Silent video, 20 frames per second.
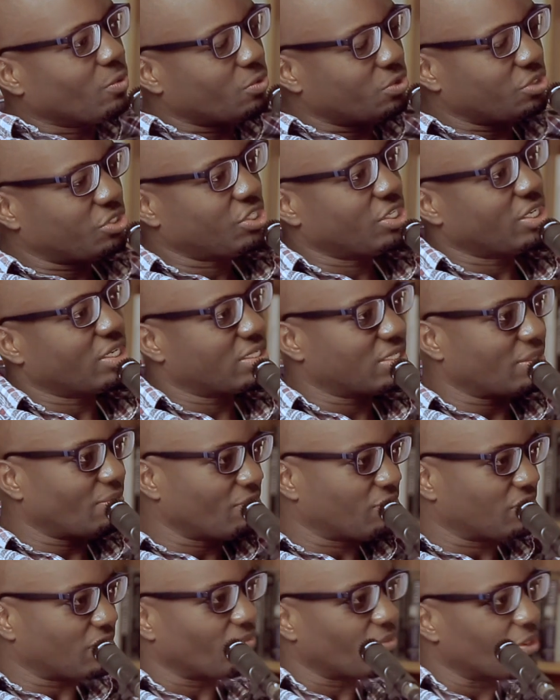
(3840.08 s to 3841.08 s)
share
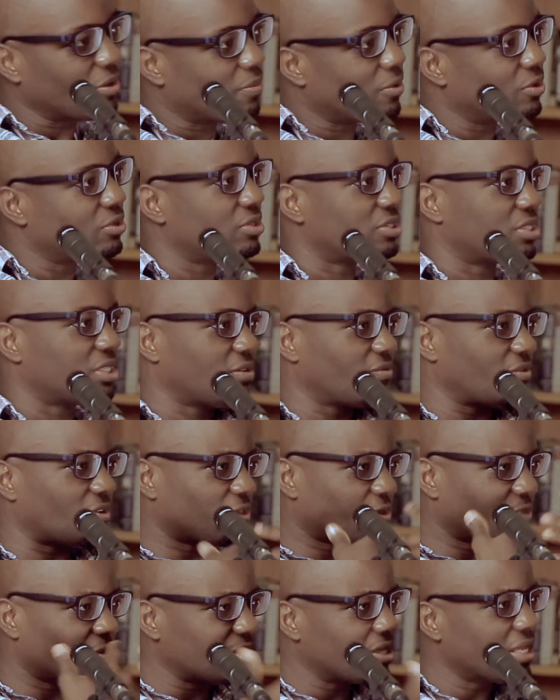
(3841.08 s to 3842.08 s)
something positive, a
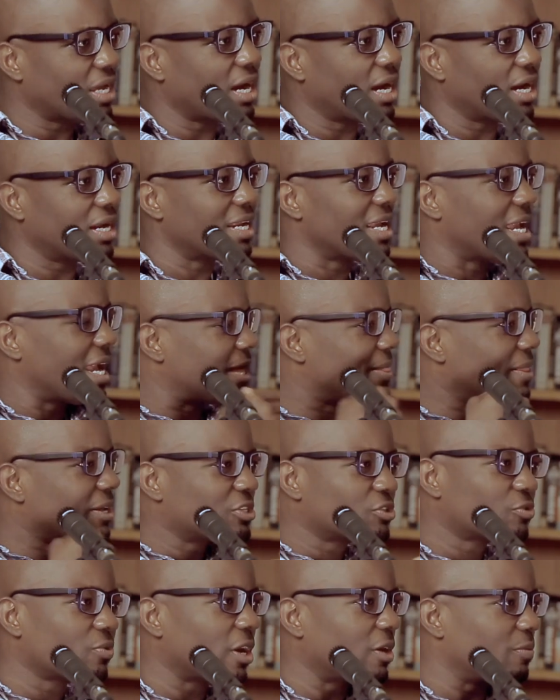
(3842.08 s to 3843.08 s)
thought they had, and that's
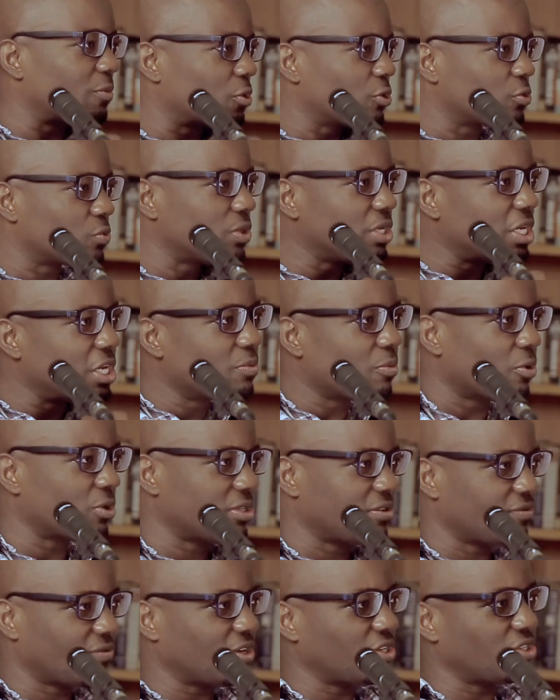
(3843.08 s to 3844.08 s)
great, because we need
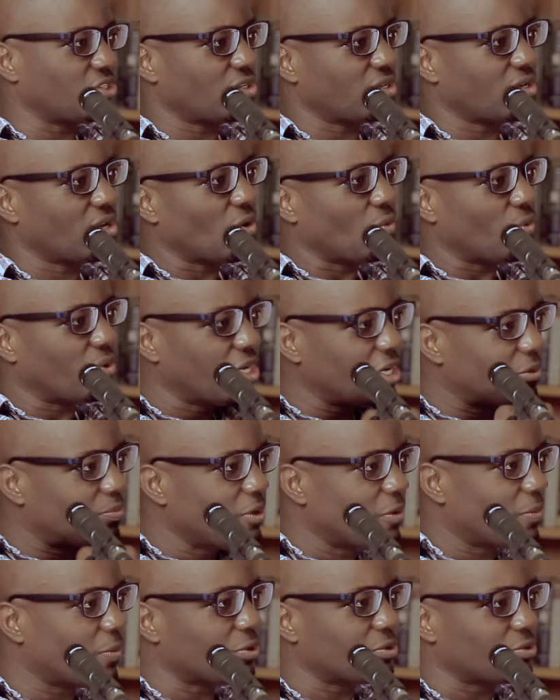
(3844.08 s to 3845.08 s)
motivation. We need
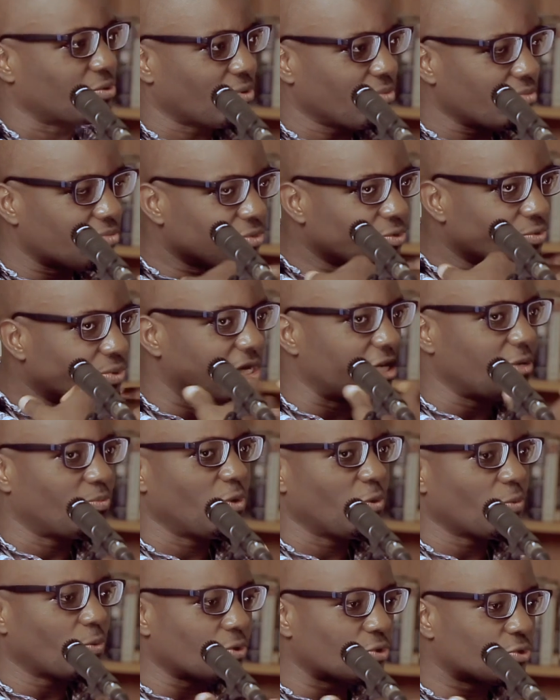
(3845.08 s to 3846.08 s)
people
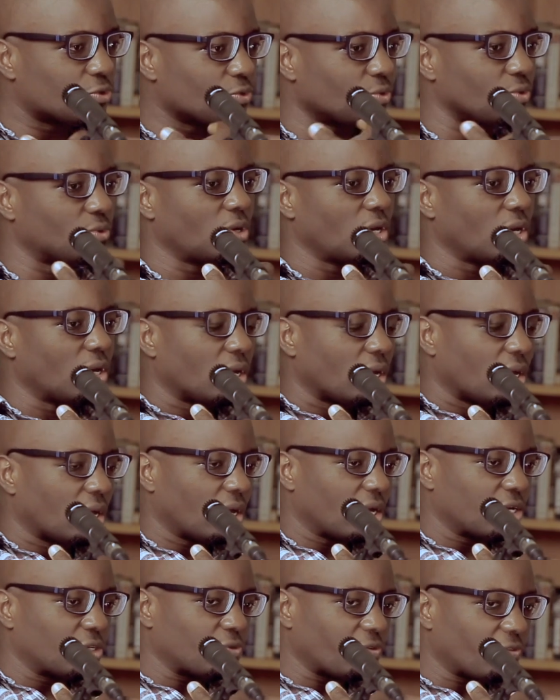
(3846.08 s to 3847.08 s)
to
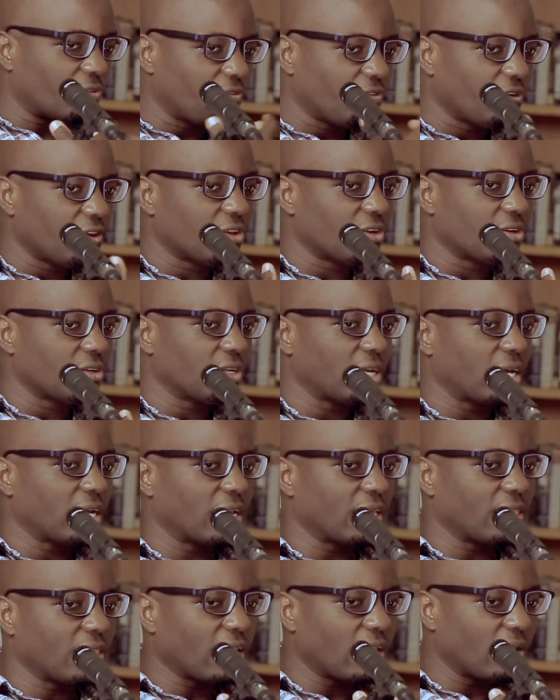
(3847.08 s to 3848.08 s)
feel like
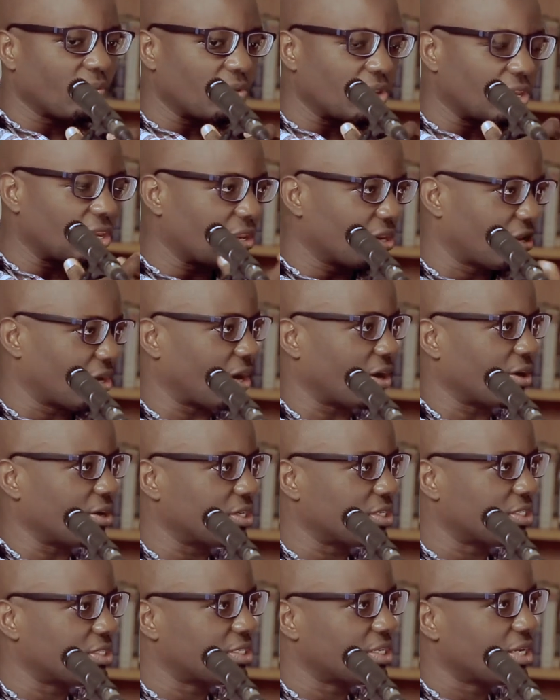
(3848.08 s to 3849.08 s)
they are being
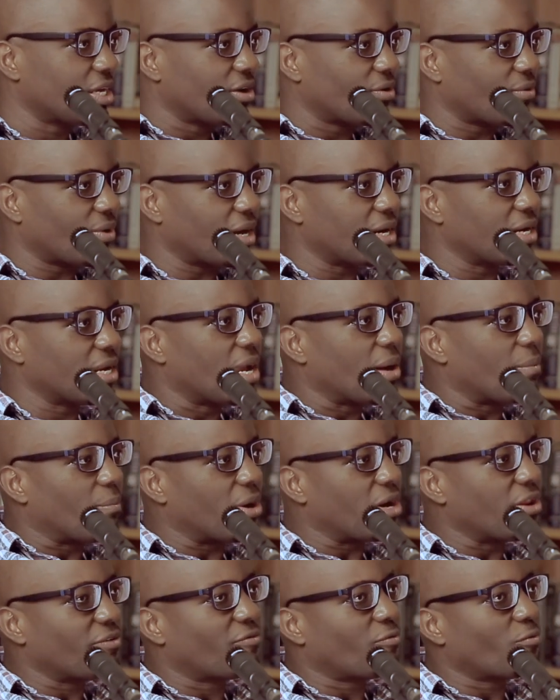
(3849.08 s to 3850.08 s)
encouraged, right? But
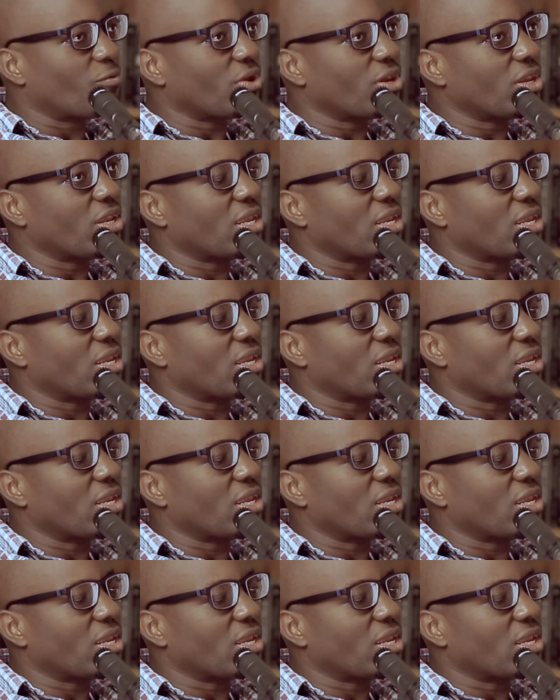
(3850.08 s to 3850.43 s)
if we